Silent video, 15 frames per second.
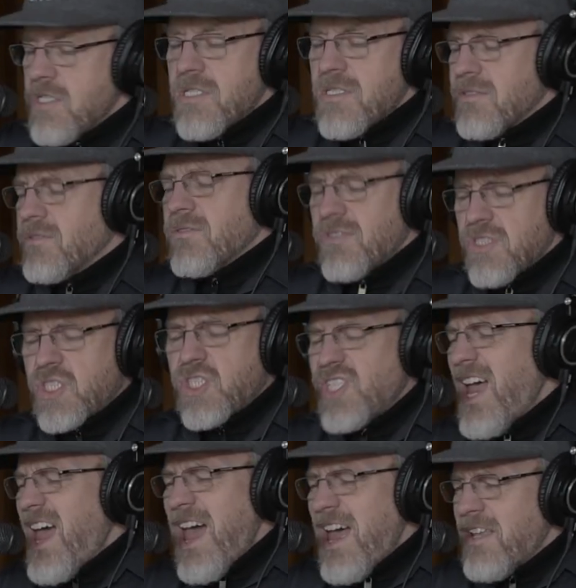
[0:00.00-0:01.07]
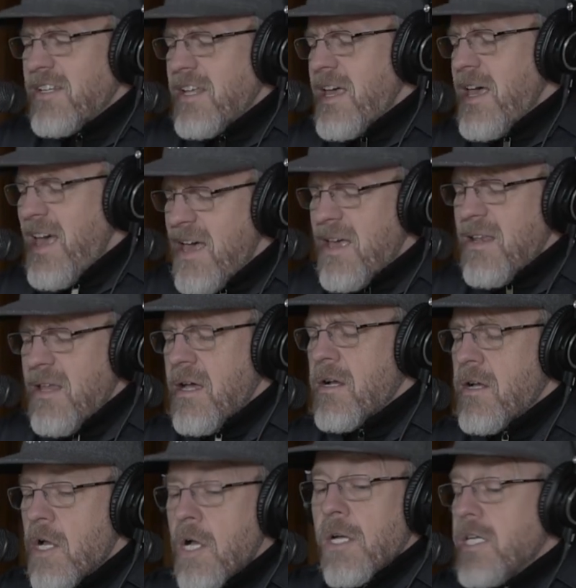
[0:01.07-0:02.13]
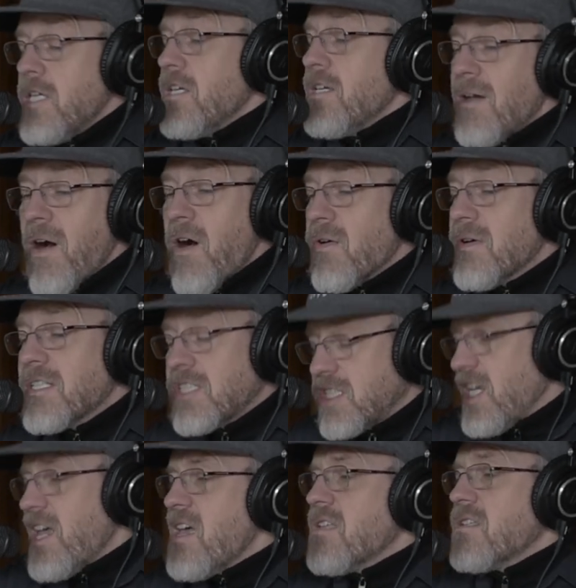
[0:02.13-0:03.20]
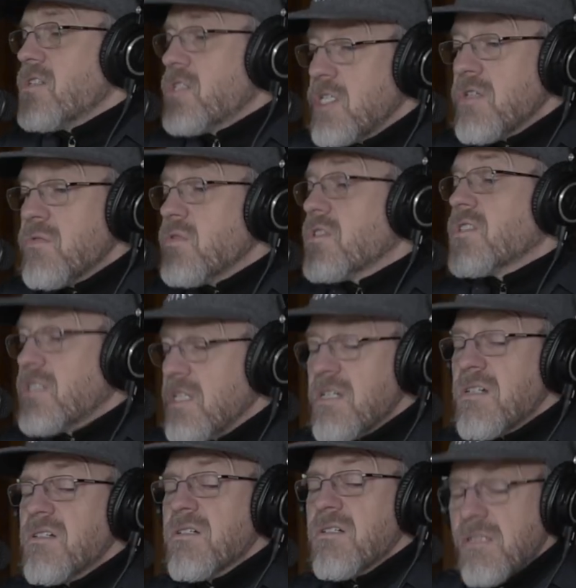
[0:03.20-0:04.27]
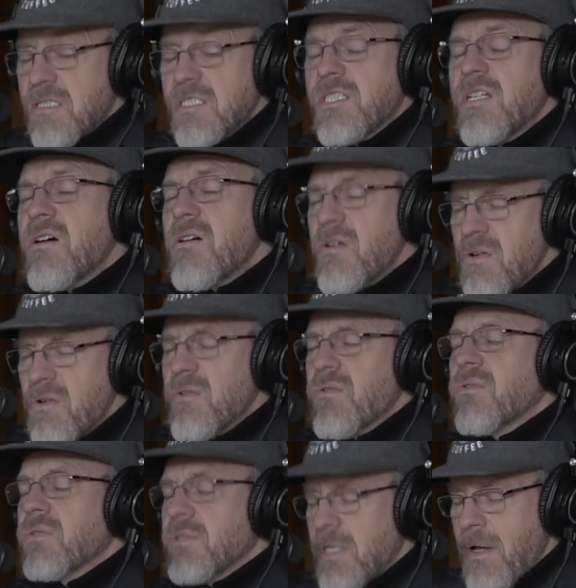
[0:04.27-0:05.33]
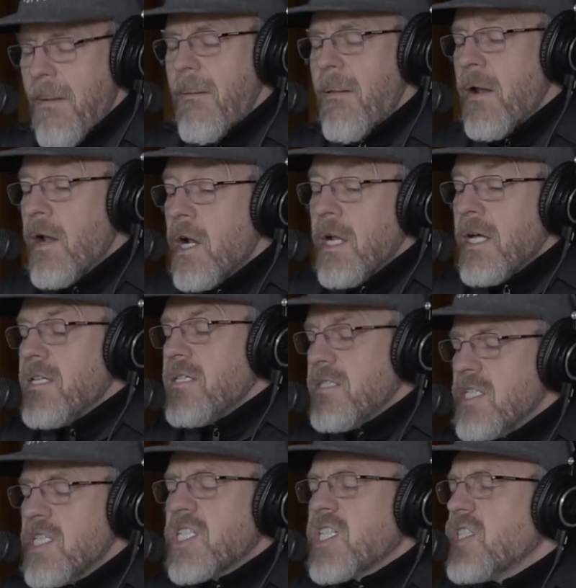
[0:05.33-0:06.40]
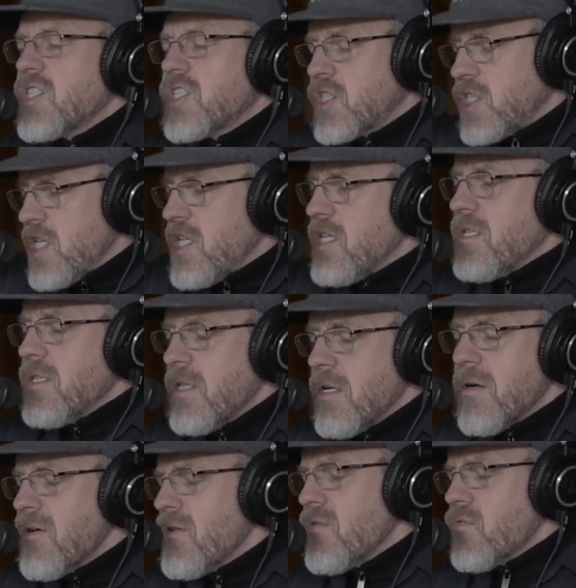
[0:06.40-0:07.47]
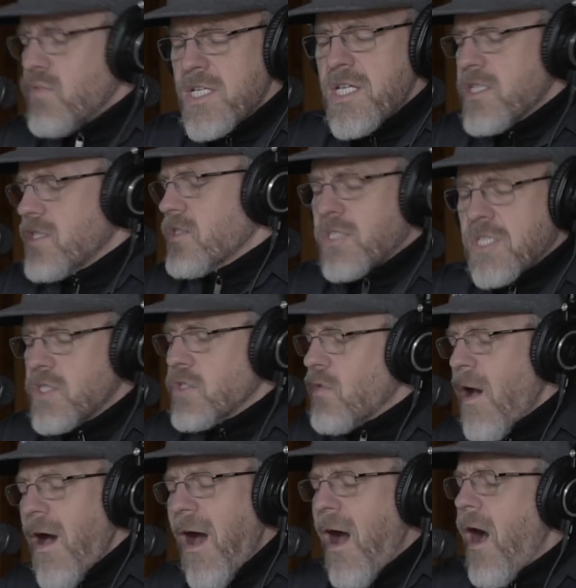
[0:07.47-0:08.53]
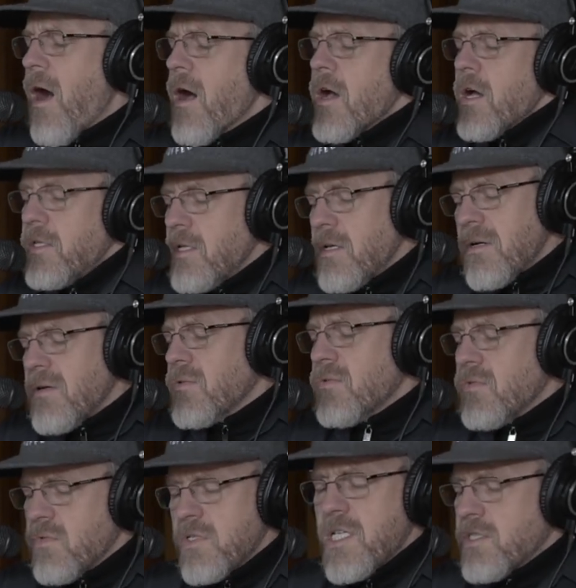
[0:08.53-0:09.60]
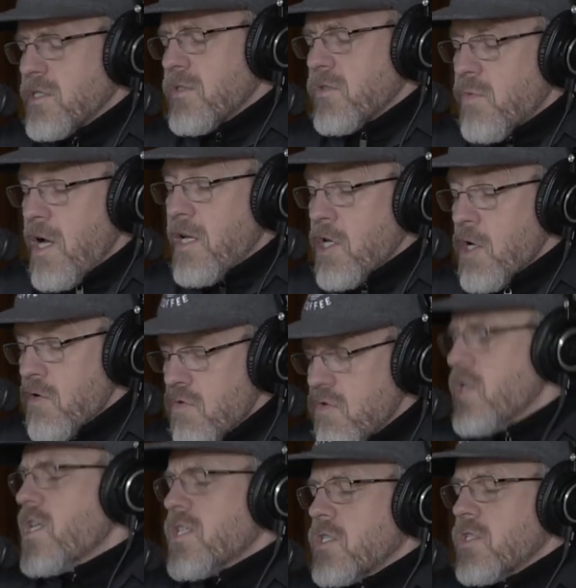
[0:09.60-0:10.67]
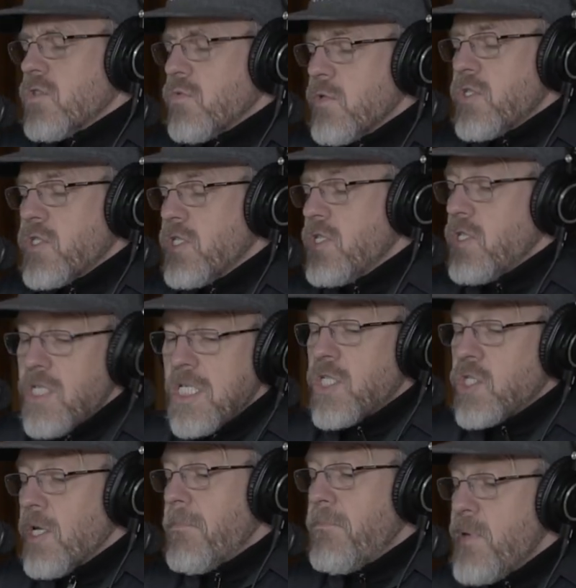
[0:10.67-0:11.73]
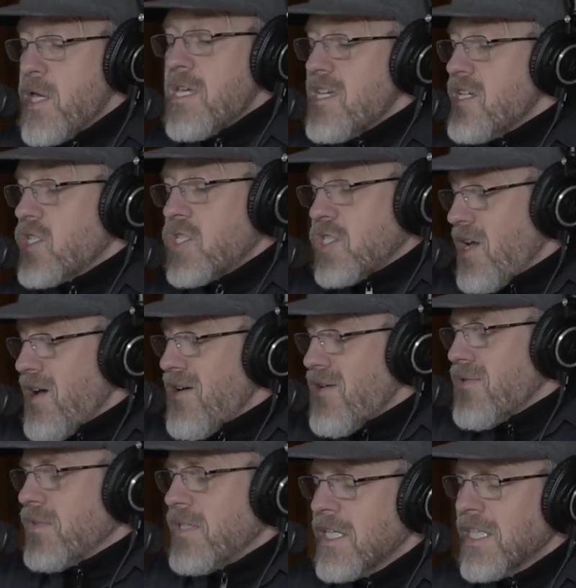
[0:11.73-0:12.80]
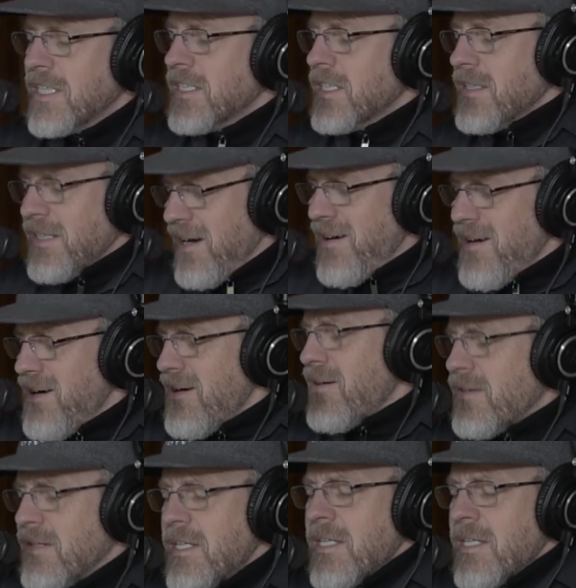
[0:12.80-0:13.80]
understand it. He always said she was good as gold. And he can see no reasons, 'cause there are no reasons. What reasons would you need to be shown? Oh,